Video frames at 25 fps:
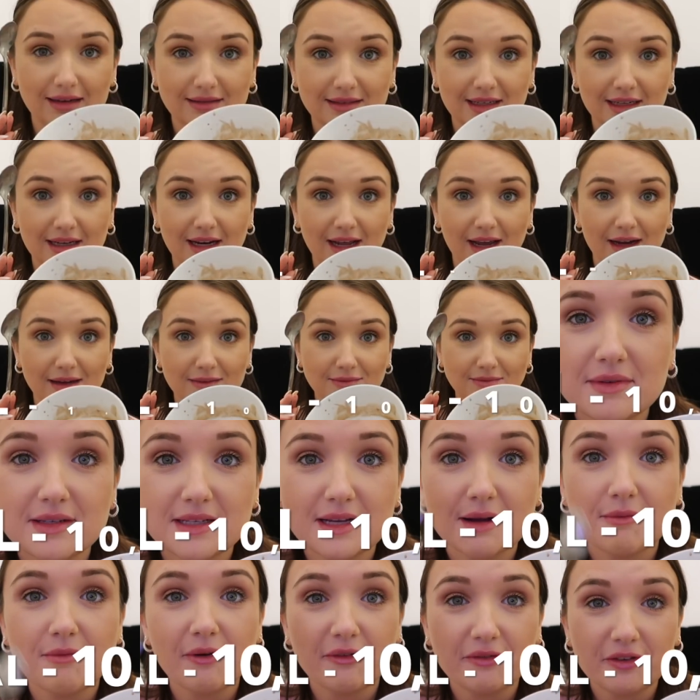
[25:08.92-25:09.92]
Did it.
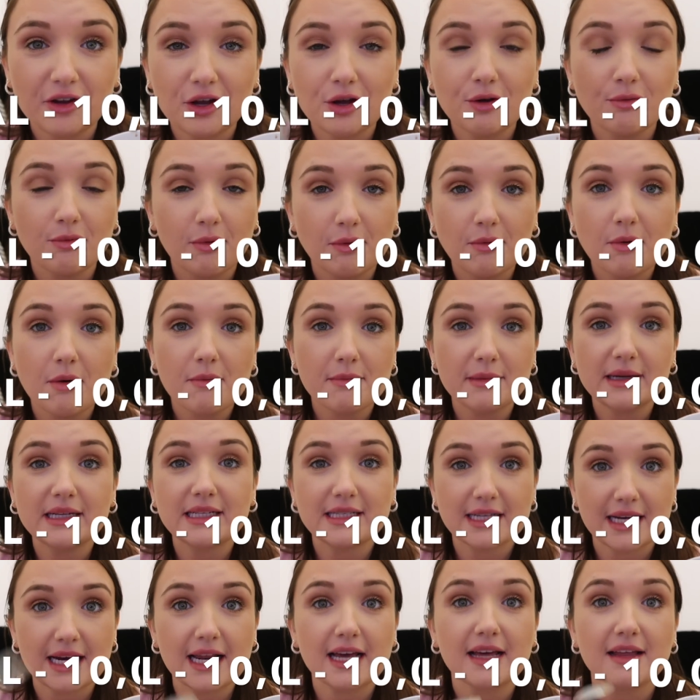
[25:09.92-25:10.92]
Some of you will want me
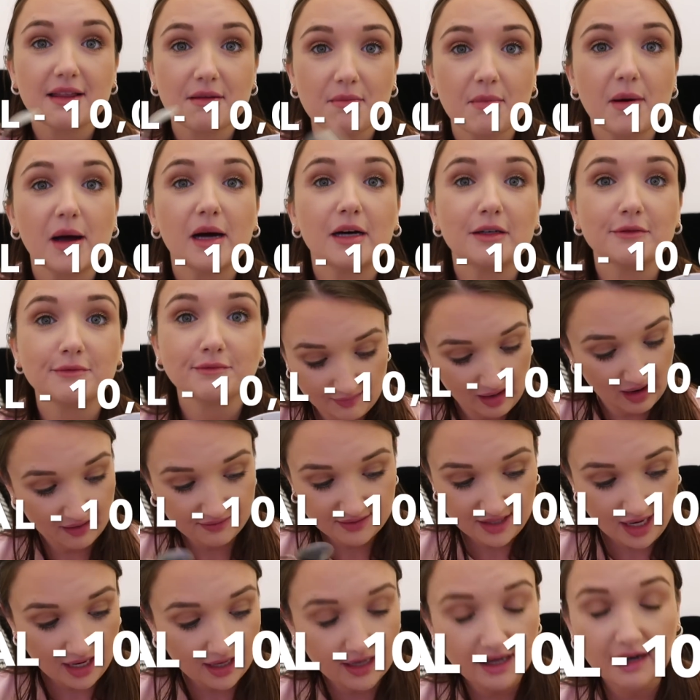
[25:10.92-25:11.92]
to lick the bowl. But
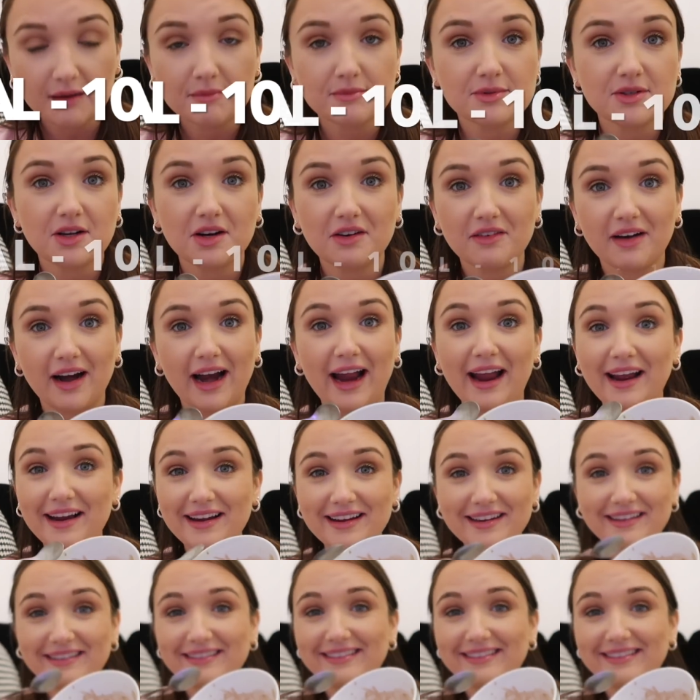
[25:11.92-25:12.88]
I've done it, I'm sorry.